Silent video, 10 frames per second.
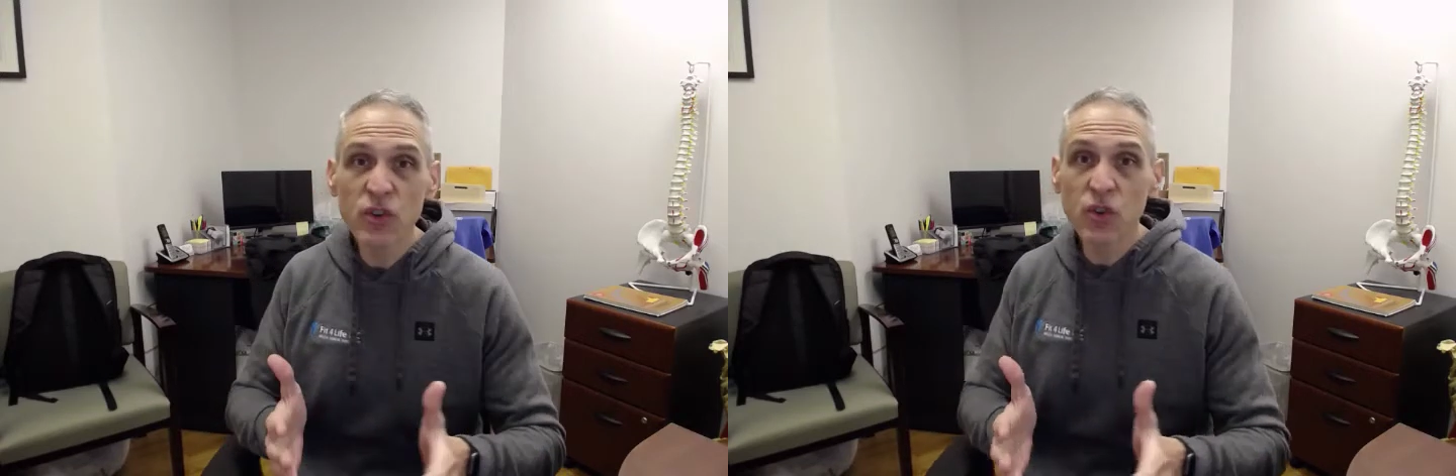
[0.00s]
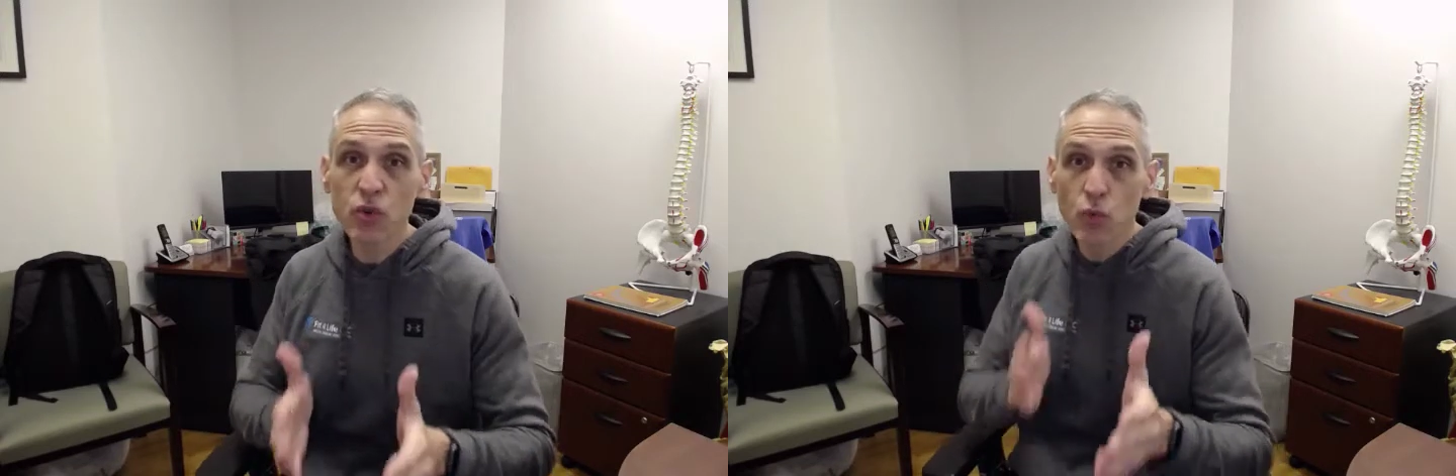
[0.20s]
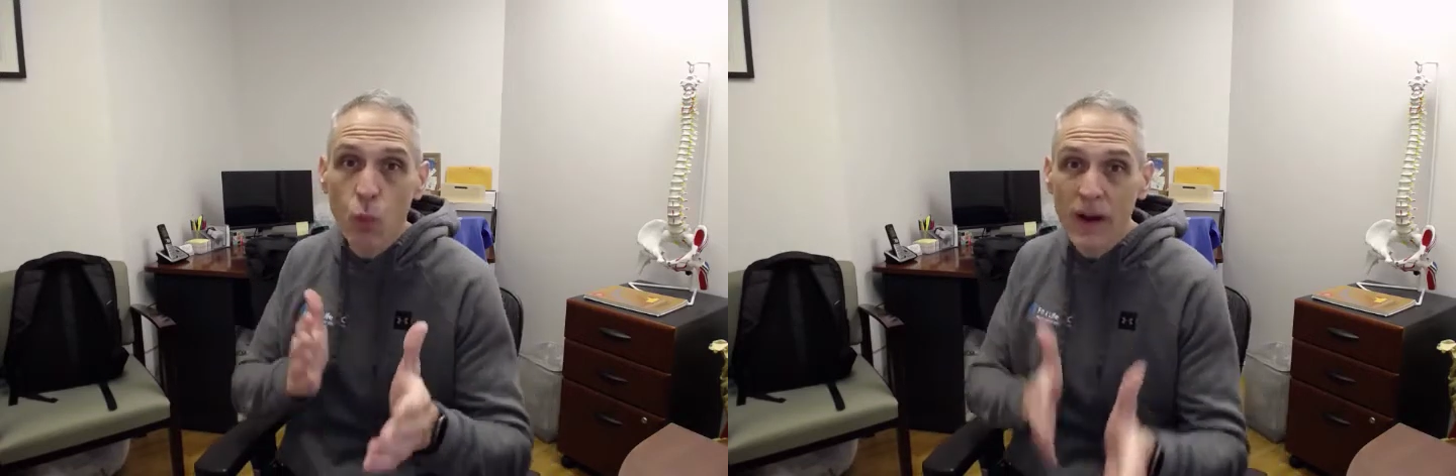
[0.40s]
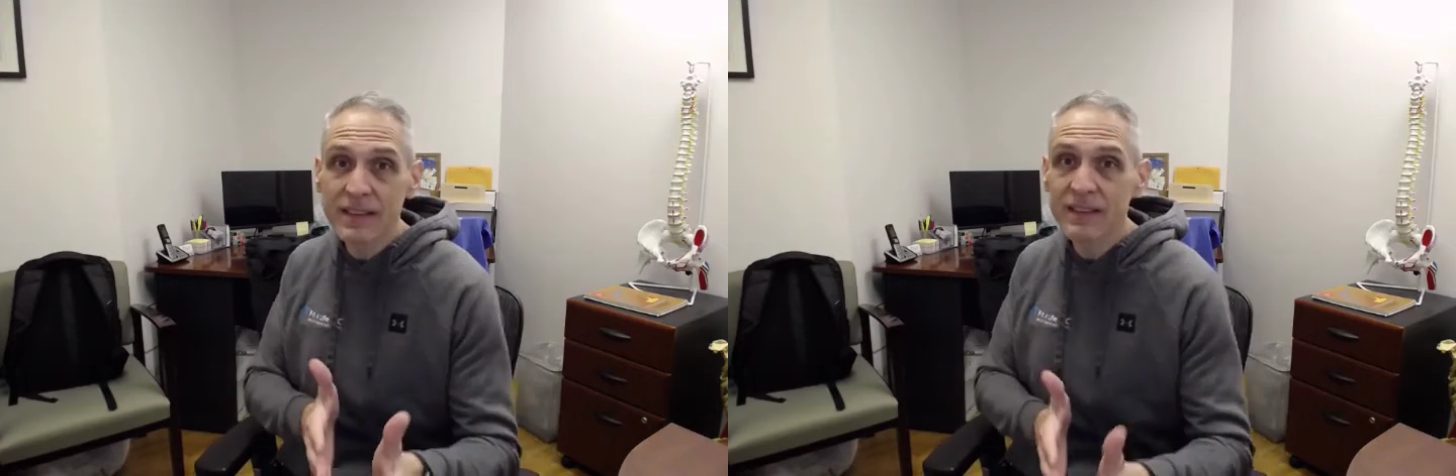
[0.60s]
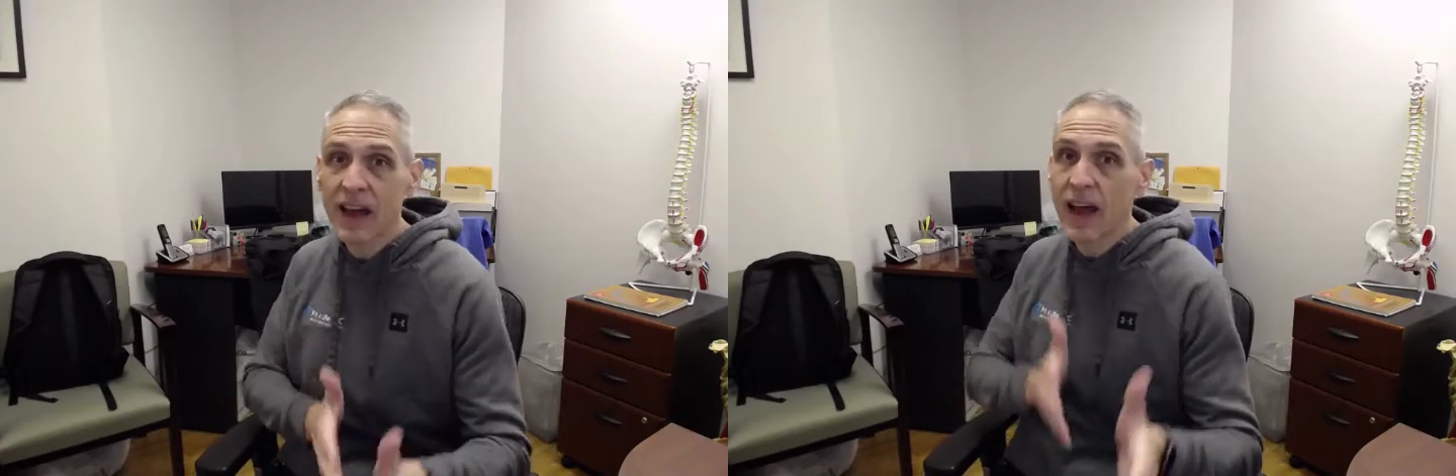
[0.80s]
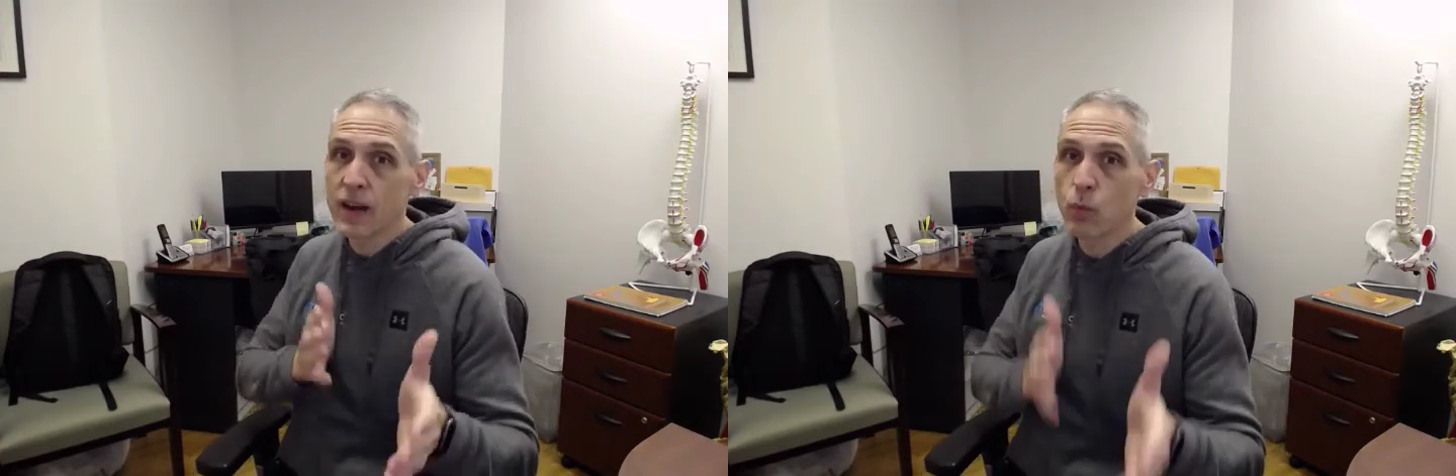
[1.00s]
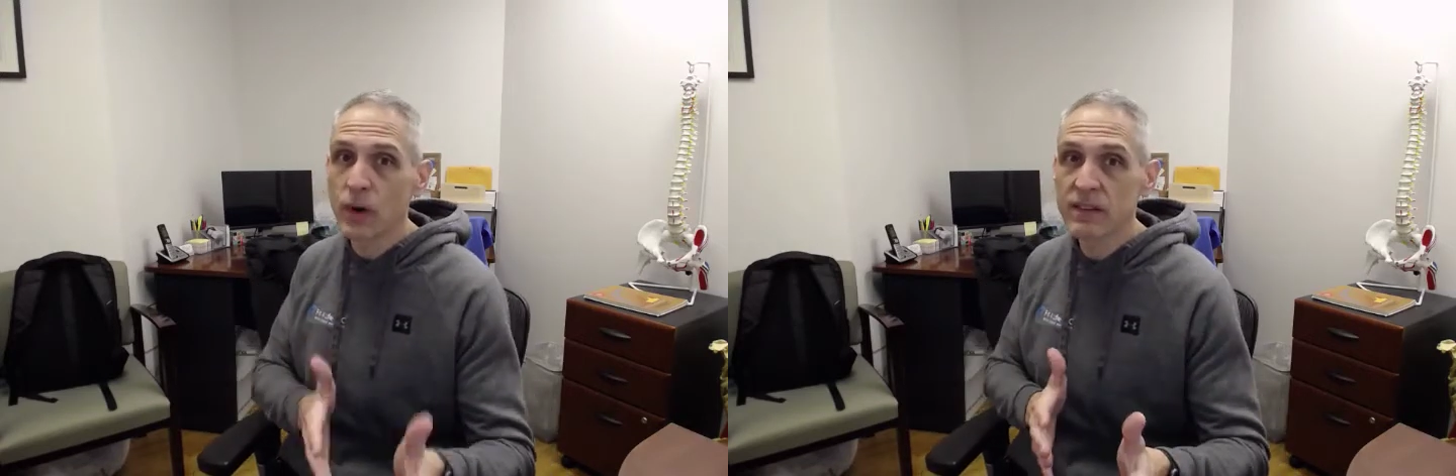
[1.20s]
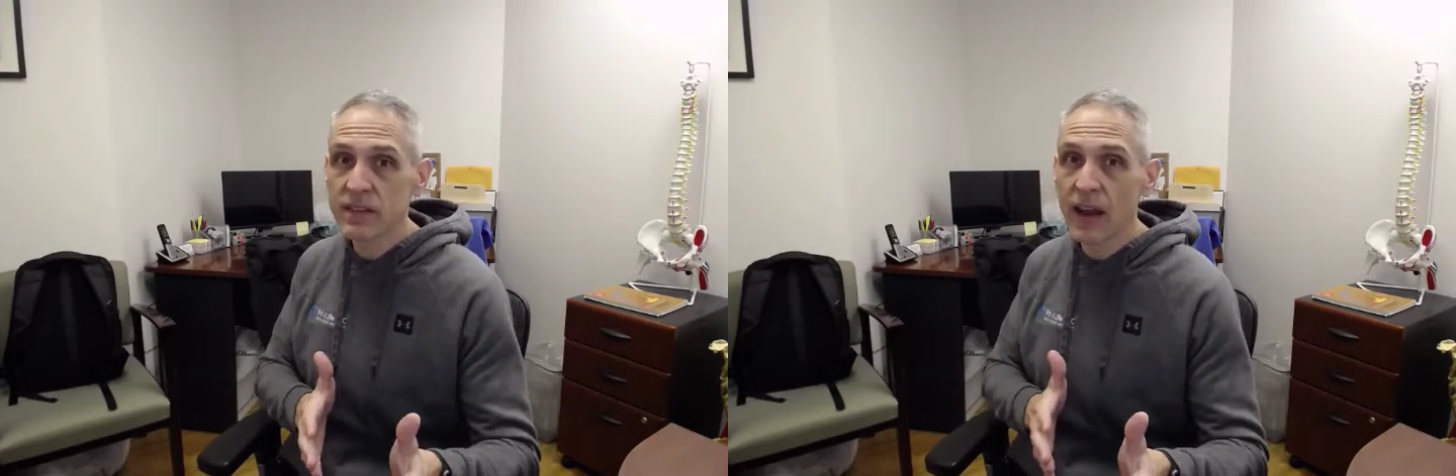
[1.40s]
to do one side and
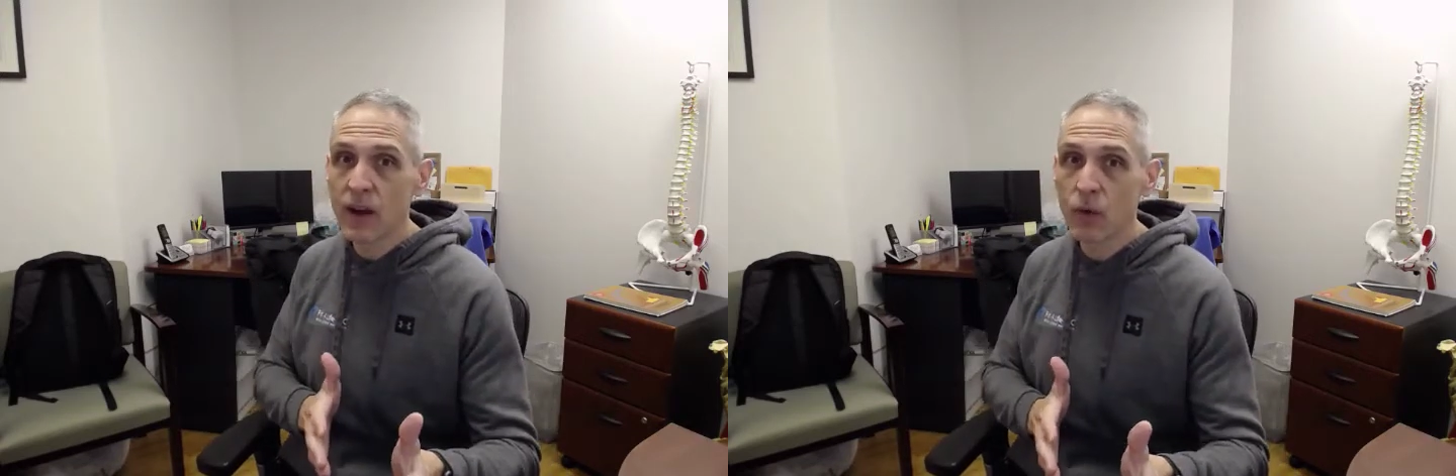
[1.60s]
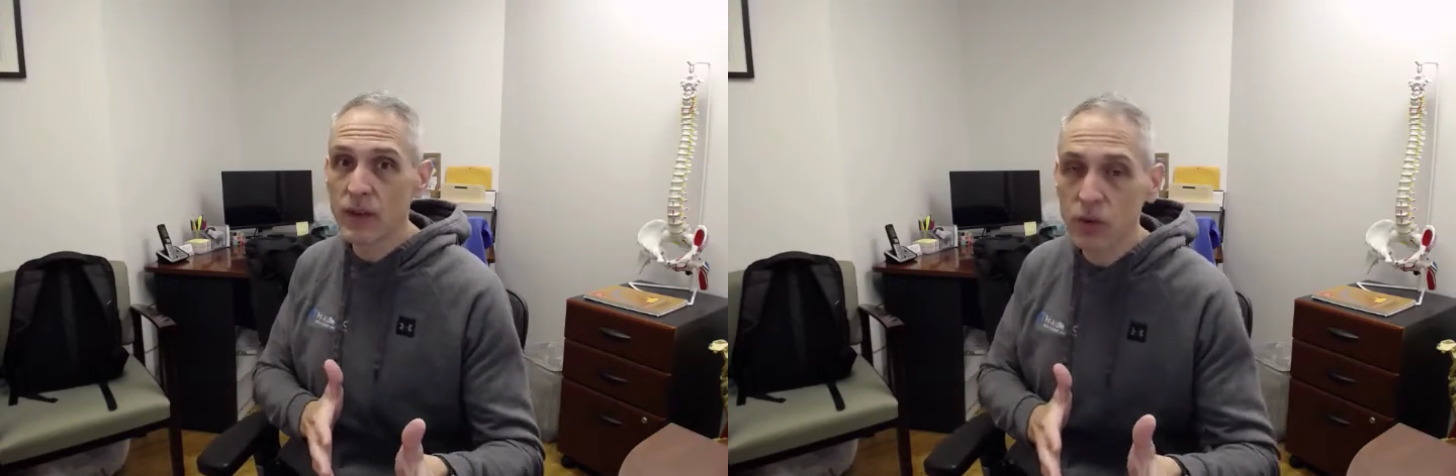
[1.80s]
one side only,